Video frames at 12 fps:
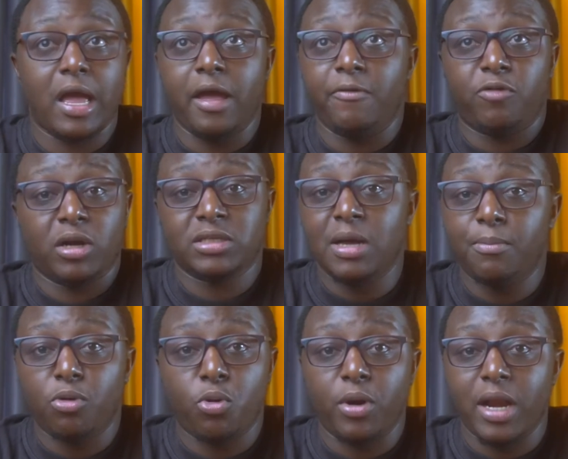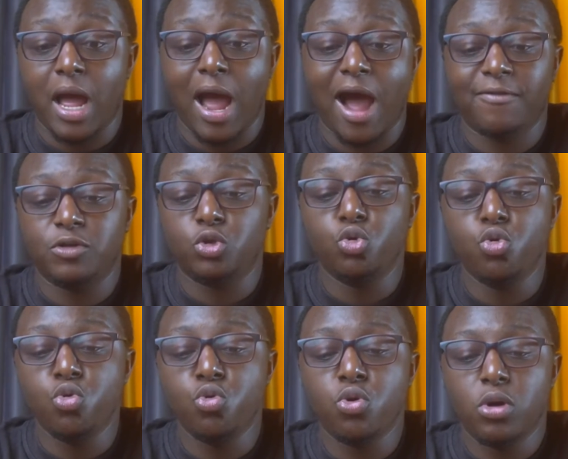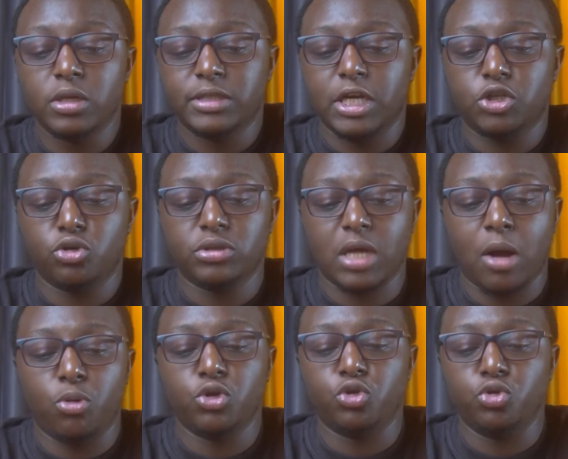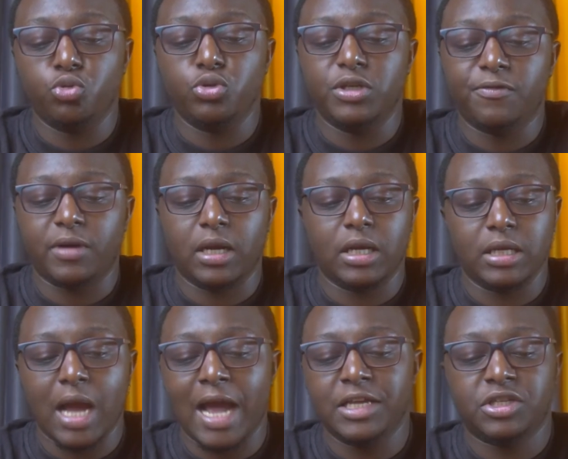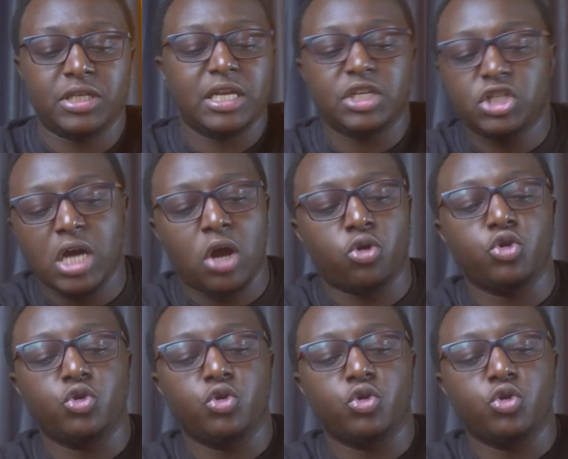For example, when I have 2 sessions I want to do differently, I send Sharon